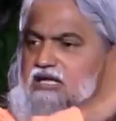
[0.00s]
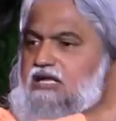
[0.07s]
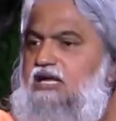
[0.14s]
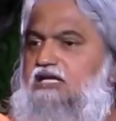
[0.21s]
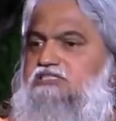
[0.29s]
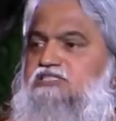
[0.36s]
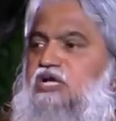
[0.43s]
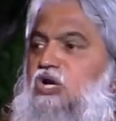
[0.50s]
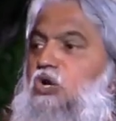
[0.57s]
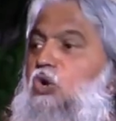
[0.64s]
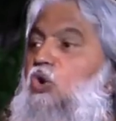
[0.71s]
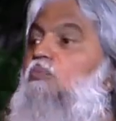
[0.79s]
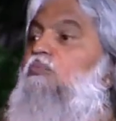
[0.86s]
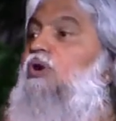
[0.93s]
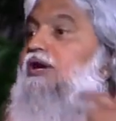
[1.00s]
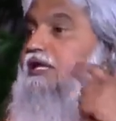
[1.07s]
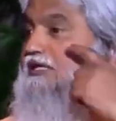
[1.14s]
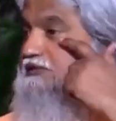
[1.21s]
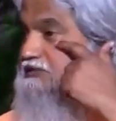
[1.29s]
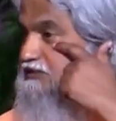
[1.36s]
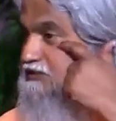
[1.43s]
It's the
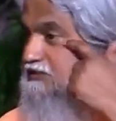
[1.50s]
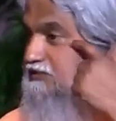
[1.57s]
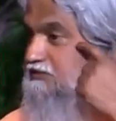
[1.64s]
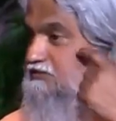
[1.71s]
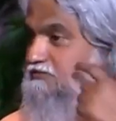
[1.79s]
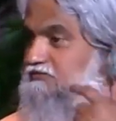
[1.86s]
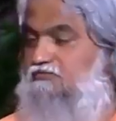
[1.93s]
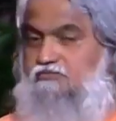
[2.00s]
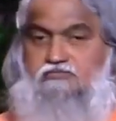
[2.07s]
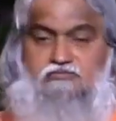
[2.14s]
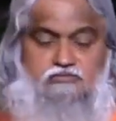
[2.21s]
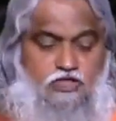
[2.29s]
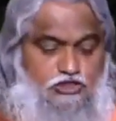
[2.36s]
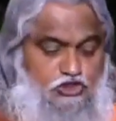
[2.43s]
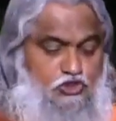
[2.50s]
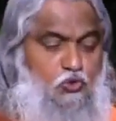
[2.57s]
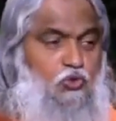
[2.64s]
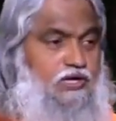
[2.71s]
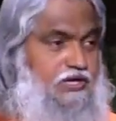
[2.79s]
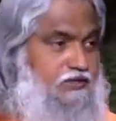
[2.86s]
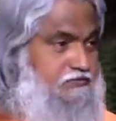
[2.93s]
nobodies, the
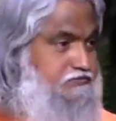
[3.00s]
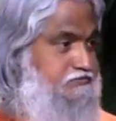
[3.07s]
children,